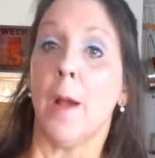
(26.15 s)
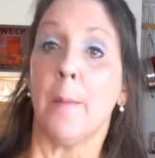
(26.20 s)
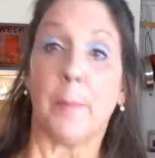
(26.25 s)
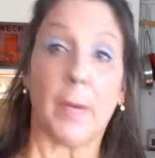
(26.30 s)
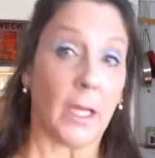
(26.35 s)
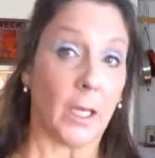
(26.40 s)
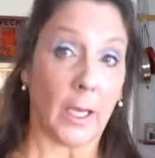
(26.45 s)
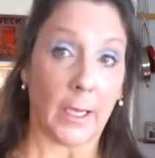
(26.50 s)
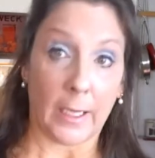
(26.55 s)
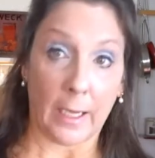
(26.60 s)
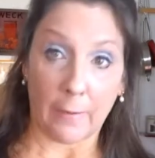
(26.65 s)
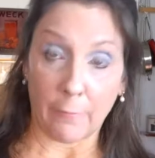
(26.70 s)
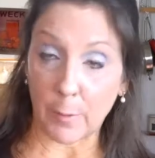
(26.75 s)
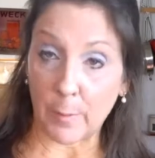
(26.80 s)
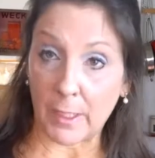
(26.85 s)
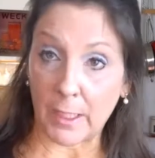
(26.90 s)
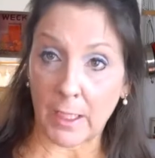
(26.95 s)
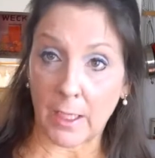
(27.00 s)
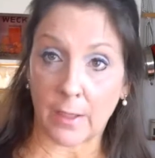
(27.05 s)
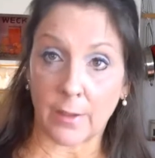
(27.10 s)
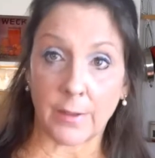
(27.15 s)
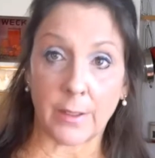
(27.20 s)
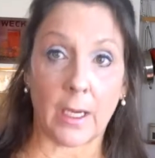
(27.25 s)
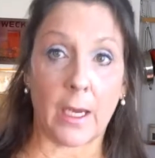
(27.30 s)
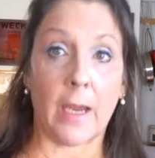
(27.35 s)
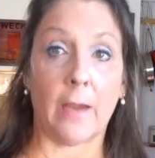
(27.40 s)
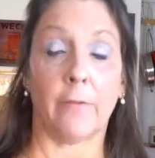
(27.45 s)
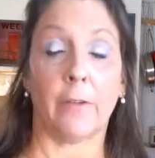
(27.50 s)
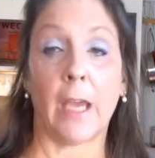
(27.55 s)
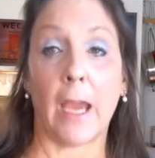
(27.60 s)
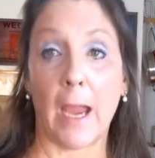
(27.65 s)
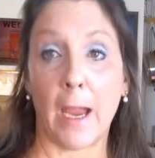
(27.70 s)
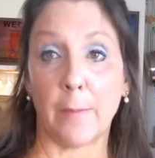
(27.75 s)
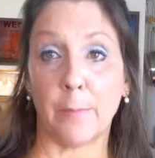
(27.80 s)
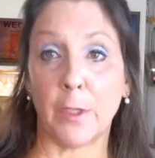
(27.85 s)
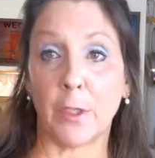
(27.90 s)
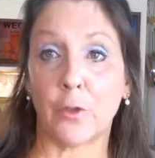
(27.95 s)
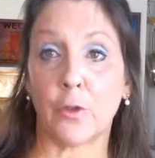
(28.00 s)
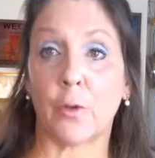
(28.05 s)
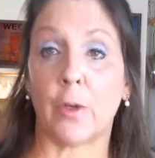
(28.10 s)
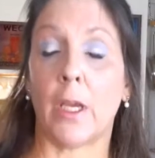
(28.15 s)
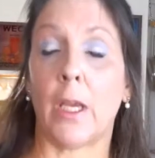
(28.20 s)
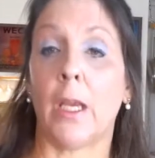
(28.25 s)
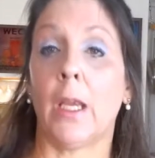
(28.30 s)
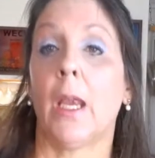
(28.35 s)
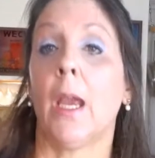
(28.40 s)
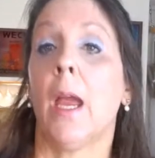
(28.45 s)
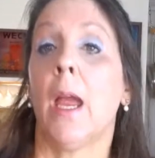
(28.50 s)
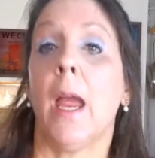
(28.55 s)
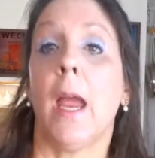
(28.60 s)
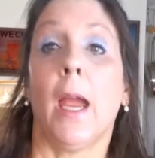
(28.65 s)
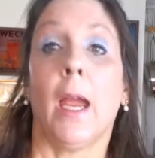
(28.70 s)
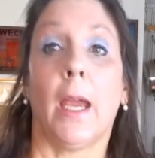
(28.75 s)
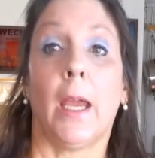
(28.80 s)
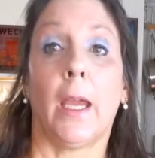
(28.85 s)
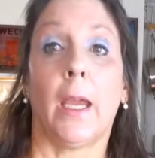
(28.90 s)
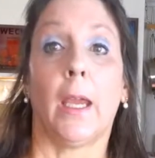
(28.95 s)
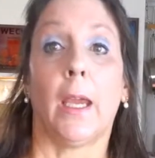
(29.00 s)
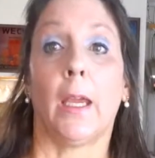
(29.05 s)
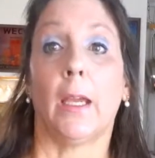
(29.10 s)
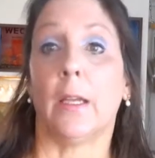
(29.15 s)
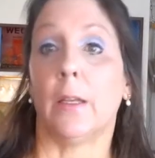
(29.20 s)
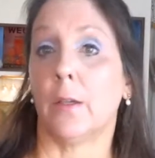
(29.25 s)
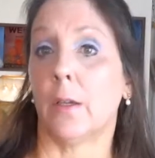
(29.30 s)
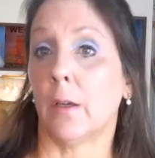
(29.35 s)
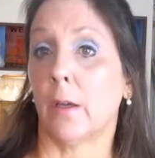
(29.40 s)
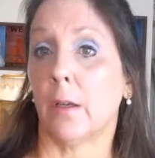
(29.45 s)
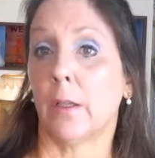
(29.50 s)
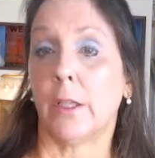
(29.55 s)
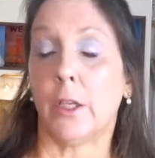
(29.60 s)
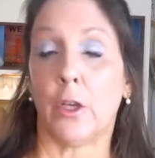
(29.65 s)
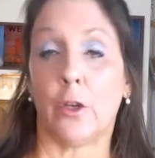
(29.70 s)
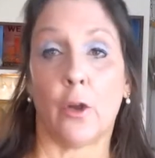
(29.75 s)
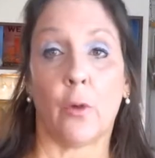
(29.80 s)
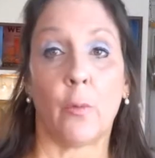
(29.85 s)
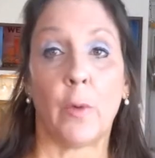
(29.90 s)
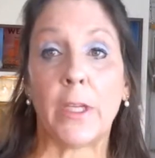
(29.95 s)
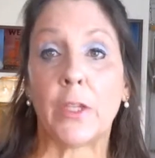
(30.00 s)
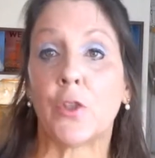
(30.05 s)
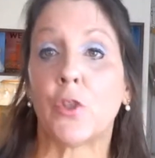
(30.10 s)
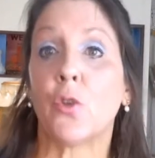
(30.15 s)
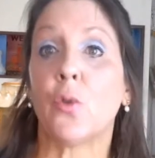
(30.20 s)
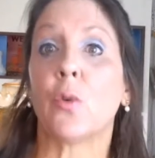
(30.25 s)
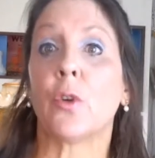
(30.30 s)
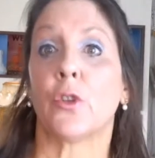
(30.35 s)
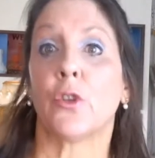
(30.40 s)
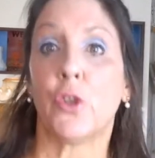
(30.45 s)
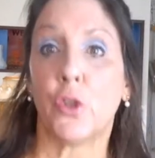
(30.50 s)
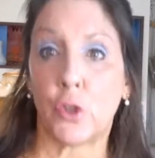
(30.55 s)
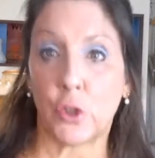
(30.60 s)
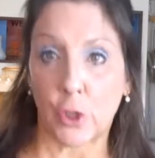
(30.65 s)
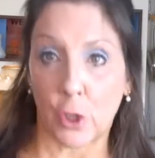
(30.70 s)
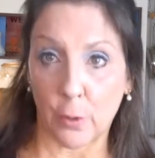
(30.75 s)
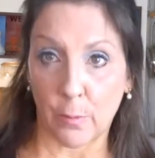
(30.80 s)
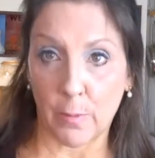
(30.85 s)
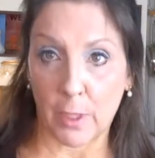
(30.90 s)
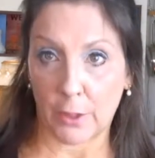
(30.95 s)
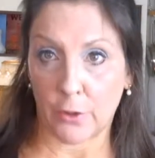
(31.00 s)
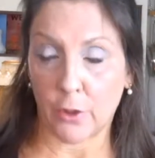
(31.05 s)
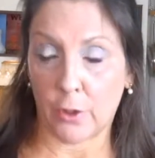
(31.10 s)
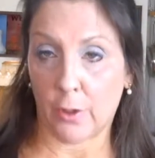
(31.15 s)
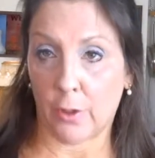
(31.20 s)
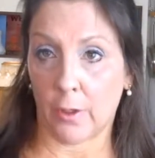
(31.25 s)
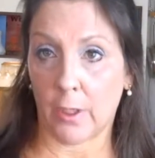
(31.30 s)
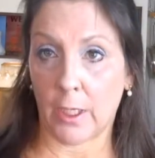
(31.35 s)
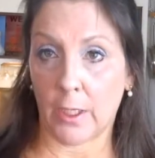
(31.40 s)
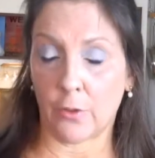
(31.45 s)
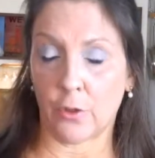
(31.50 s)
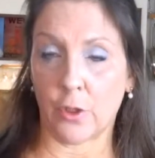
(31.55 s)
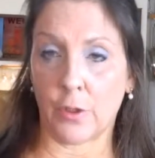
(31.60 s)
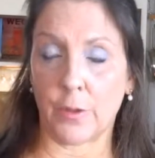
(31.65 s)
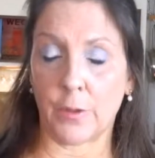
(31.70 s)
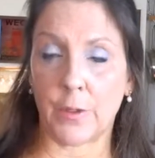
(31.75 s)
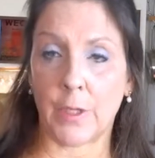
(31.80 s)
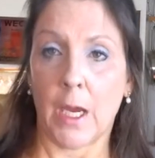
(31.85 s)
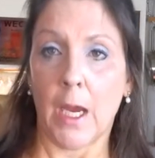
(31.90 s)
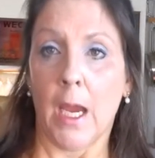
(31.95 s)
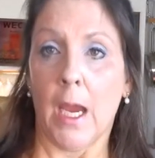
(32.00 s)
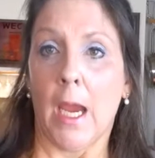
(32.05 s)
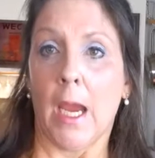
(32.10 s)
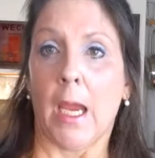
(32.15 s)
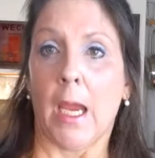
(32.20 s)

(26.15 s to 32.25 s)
but like everybody else, I have cabinetry and you know, we store so much in our kitchens